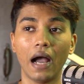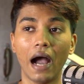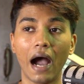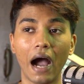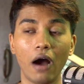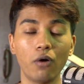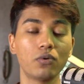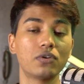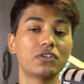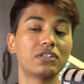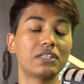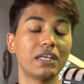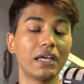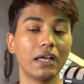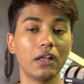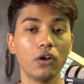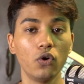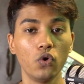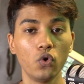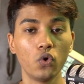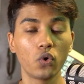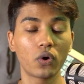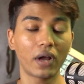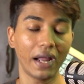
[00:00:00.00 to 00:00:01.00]
I would say
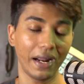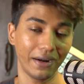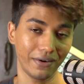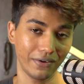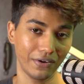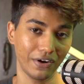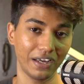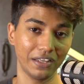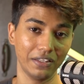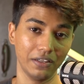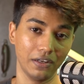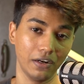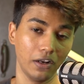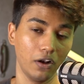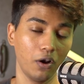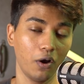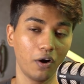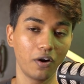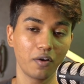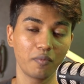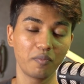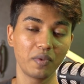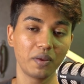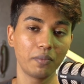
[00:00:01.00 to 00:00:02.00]
look at neither. A
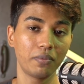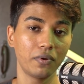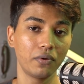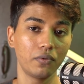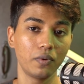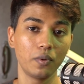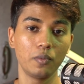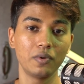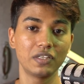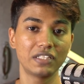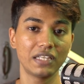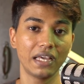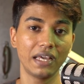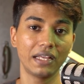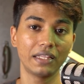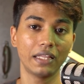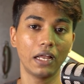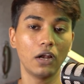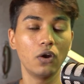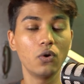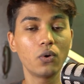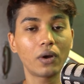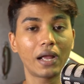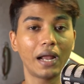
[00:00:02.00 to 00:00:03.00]
lot of people will be saying
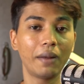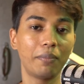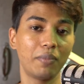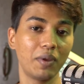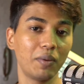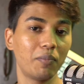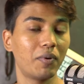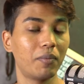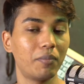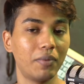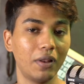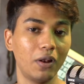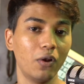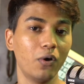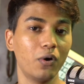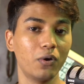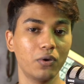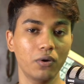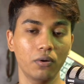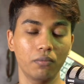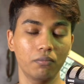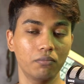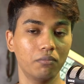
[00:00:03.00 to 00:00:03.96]
that look at people below you,